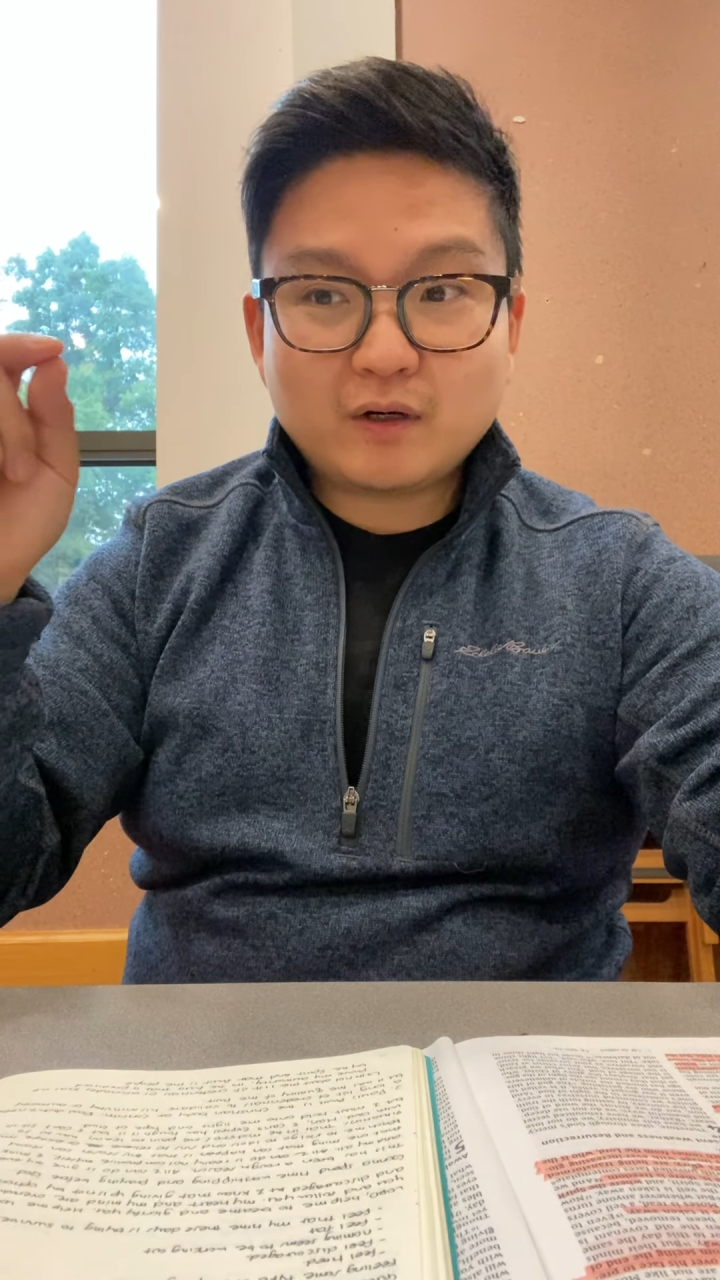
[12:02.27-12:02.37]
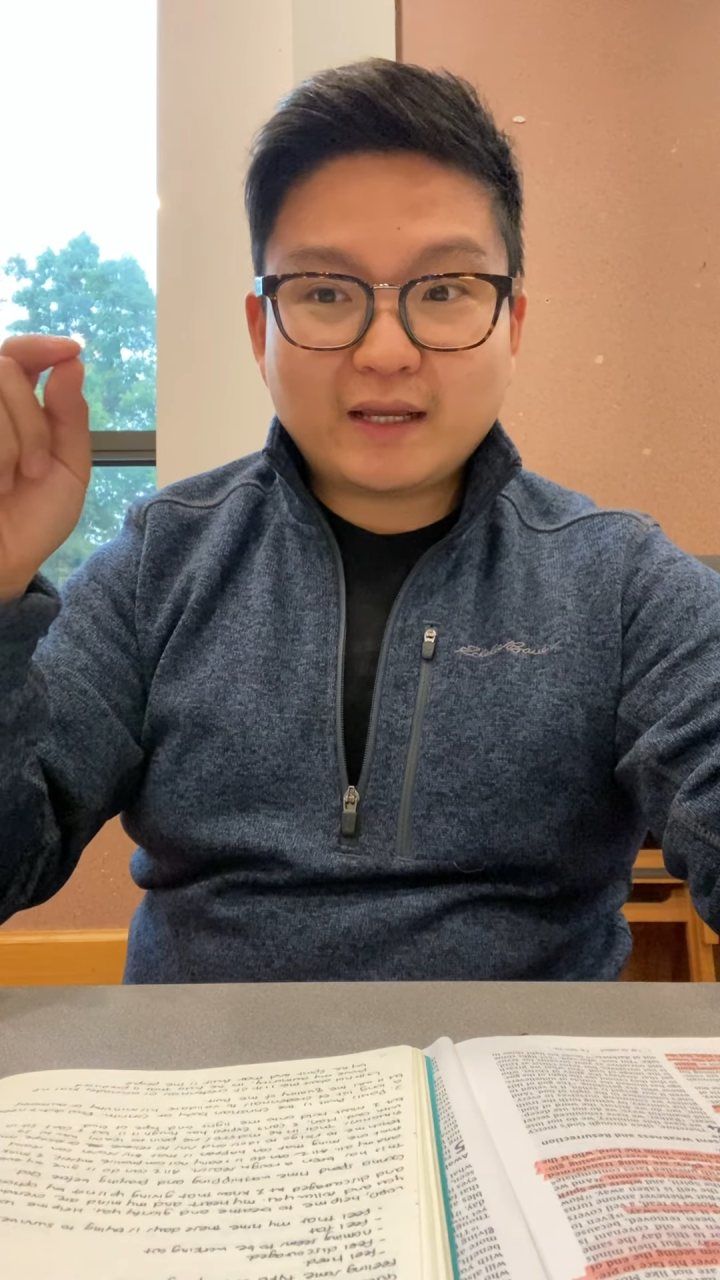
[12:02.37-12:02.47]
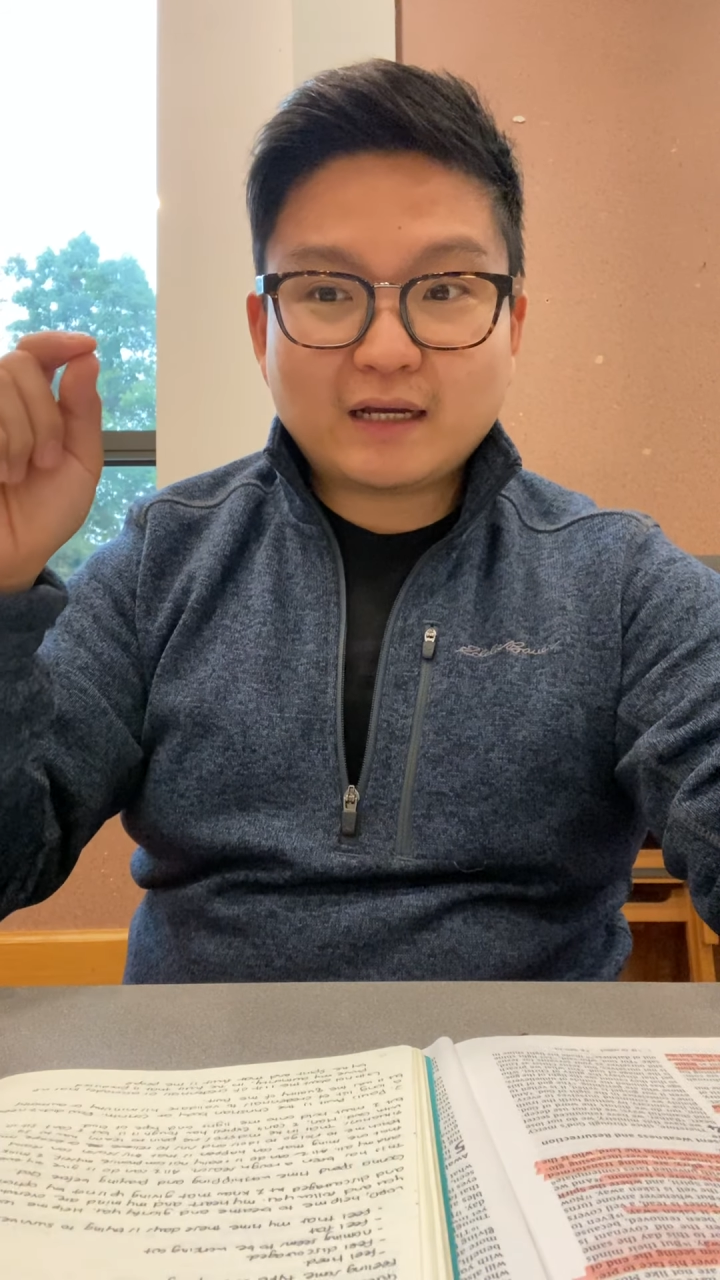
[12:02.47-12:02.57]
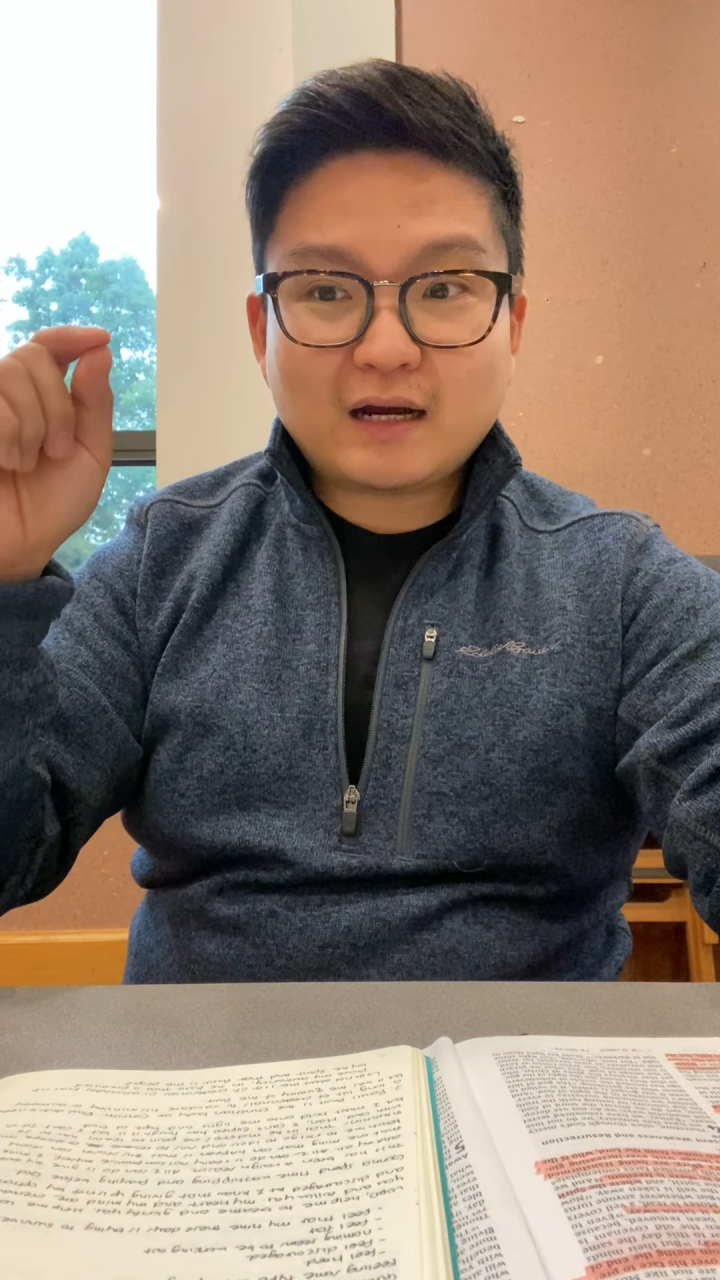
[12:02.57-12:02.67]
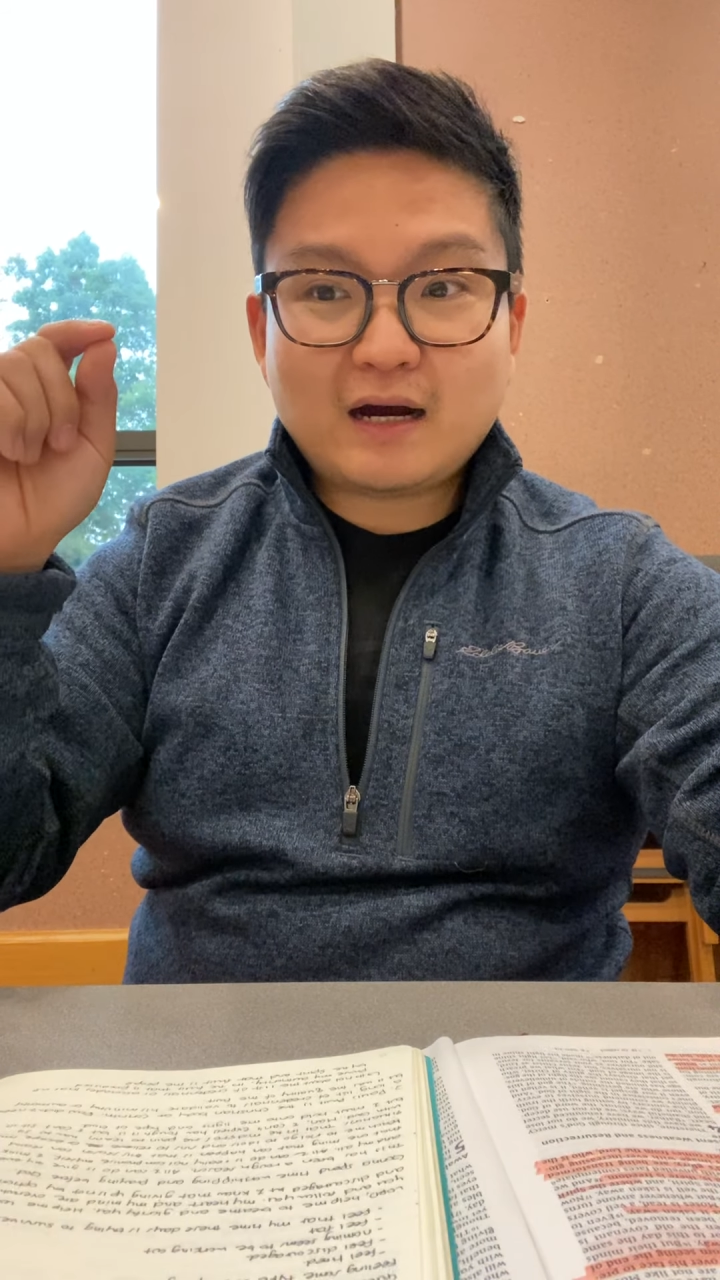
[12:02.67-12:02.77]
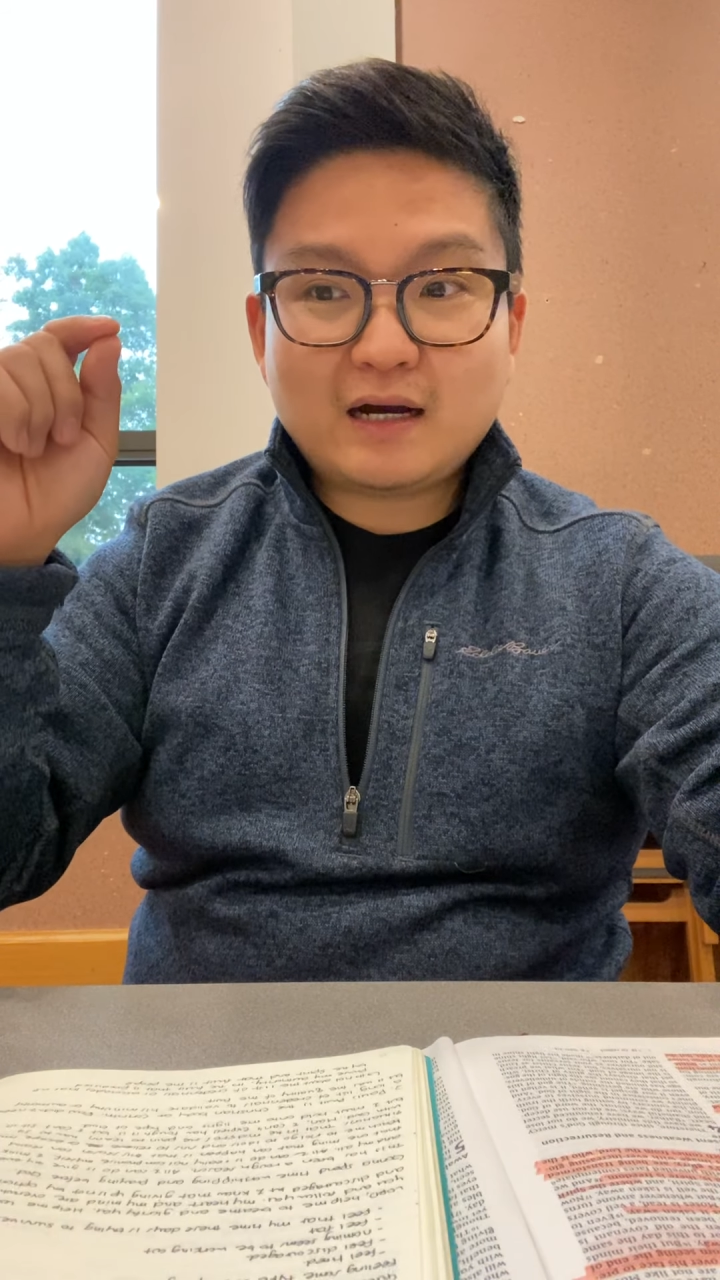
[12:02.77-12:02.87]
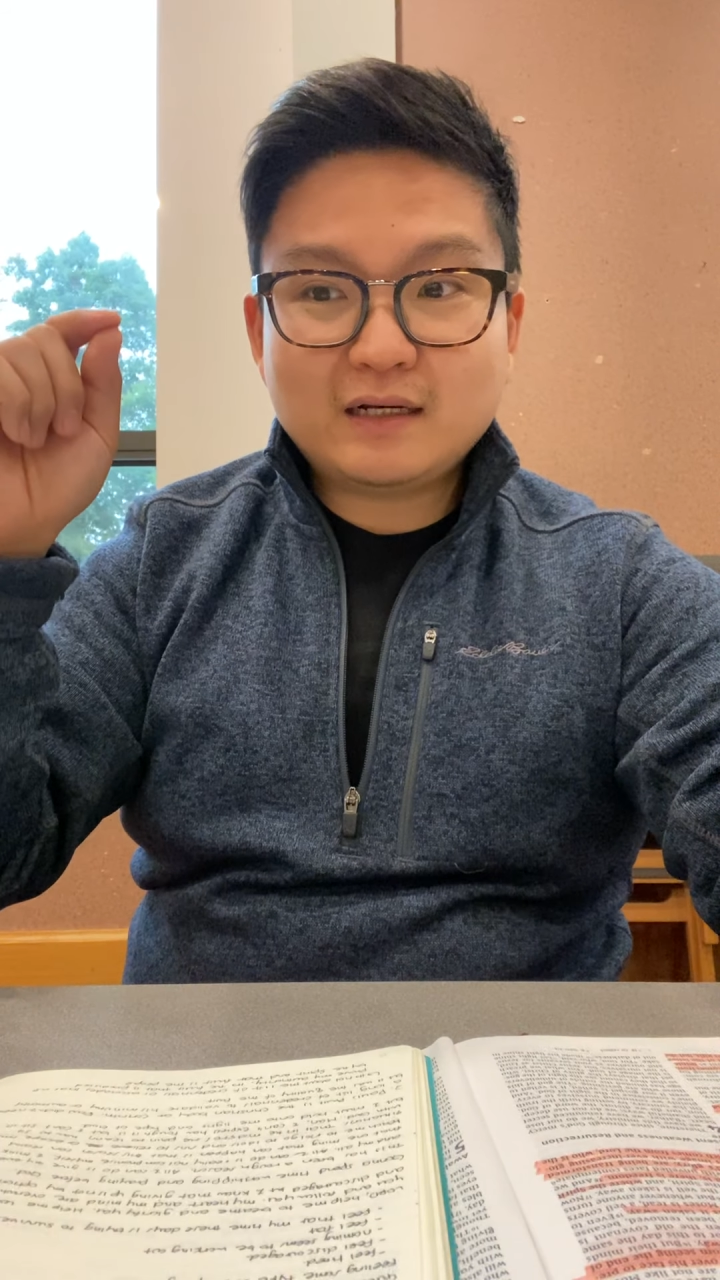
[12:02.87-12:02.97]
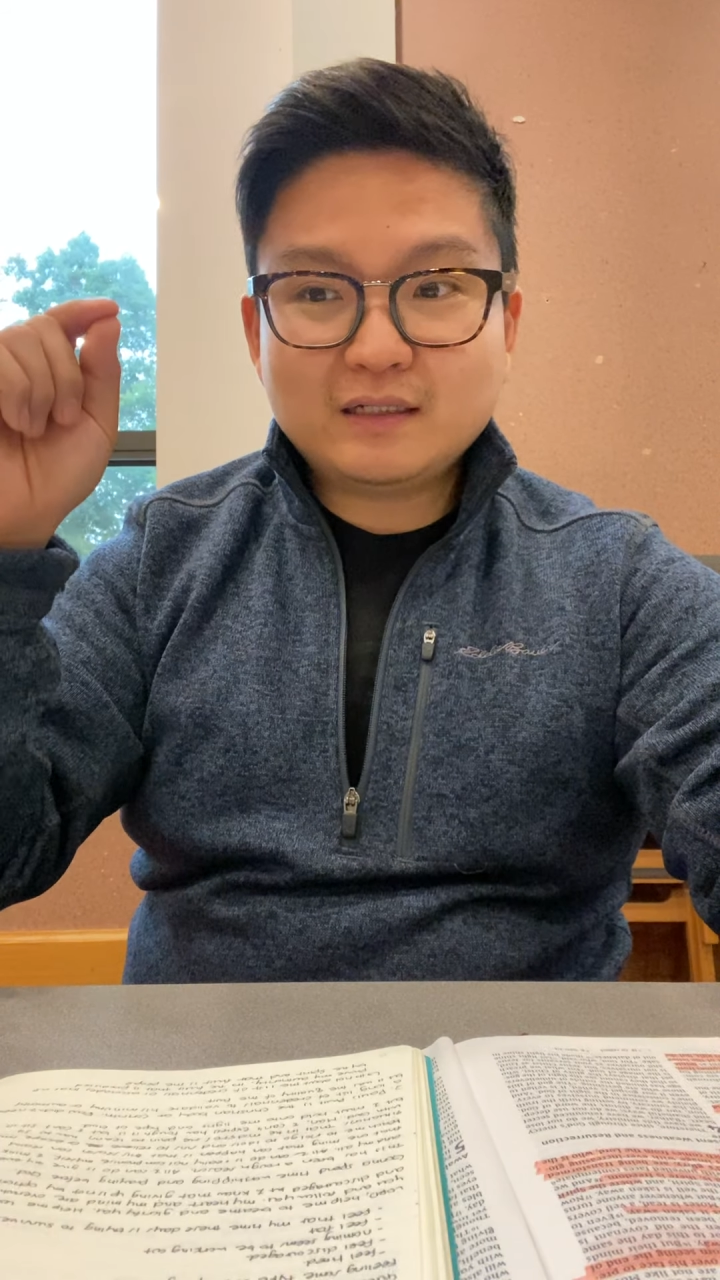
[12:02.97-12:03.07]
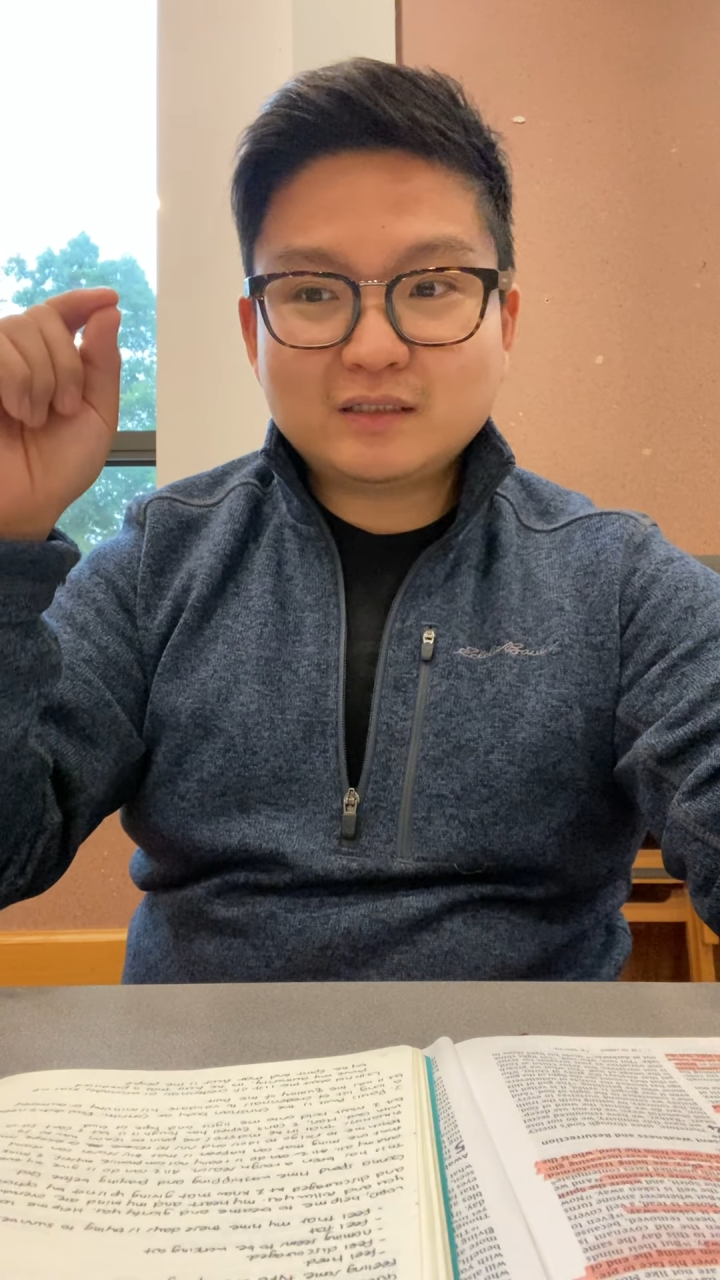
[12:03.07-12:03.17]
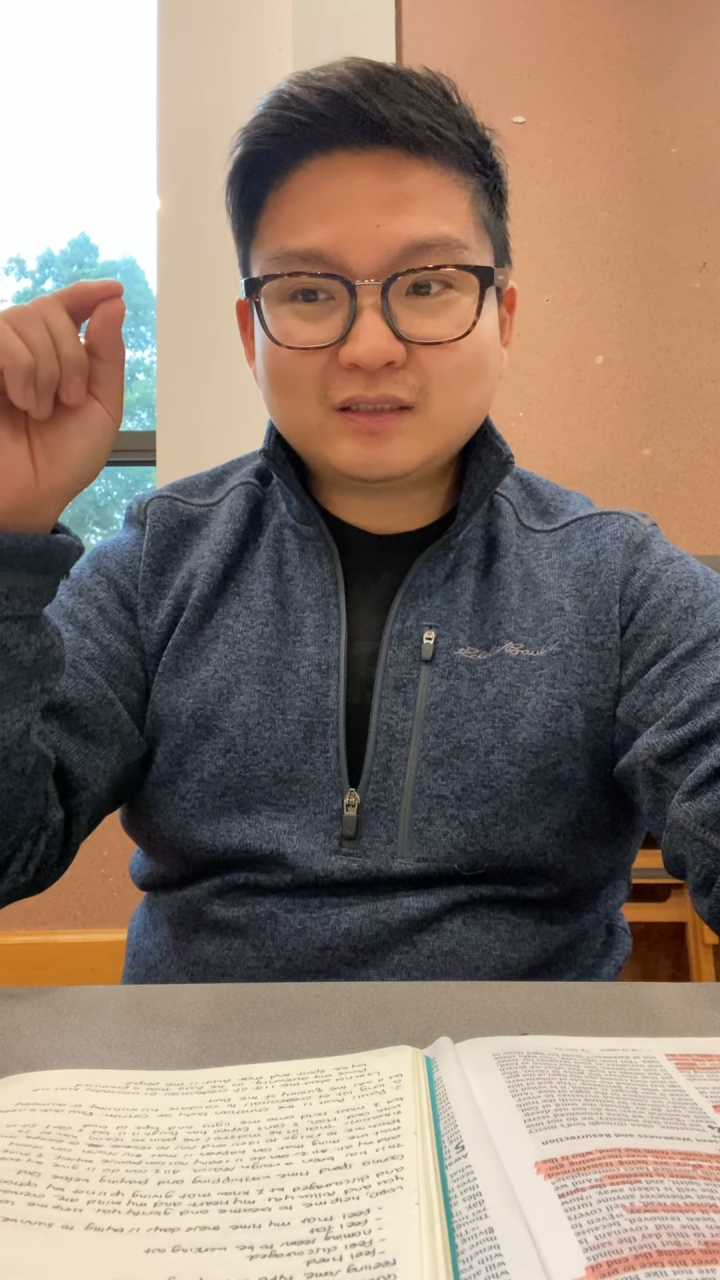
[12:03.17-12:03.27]
that God
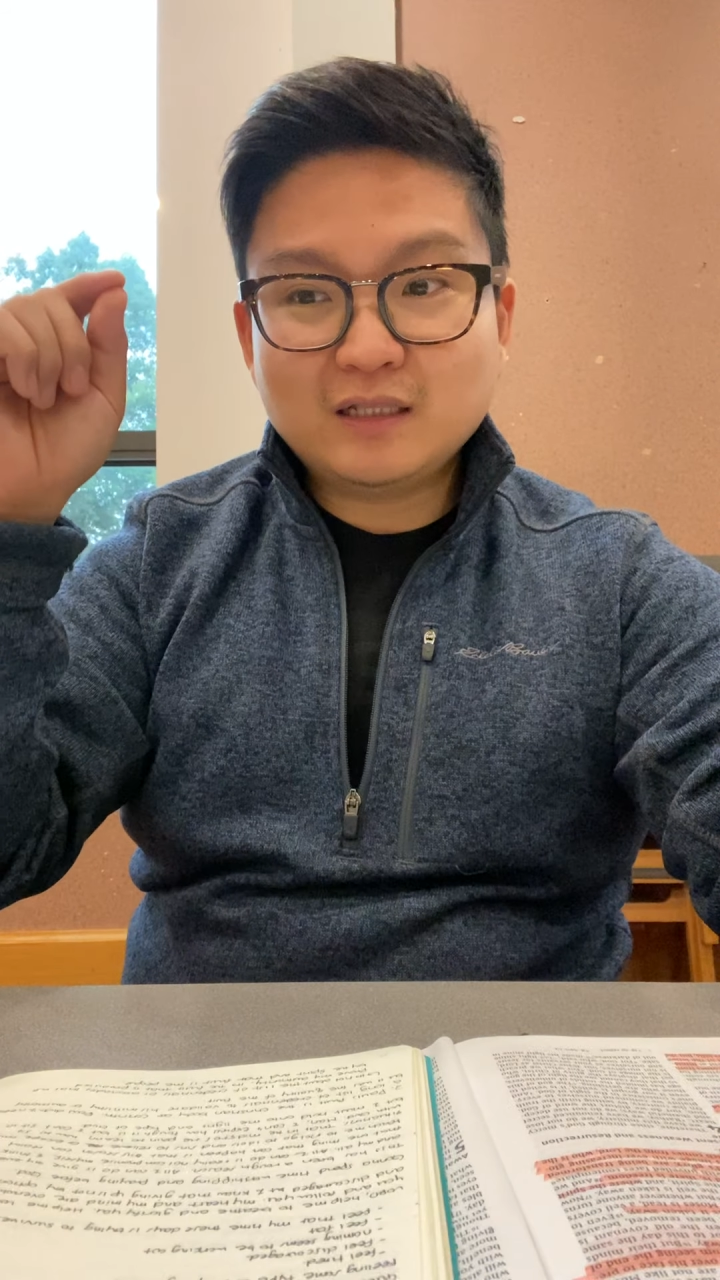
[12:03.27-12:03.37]
is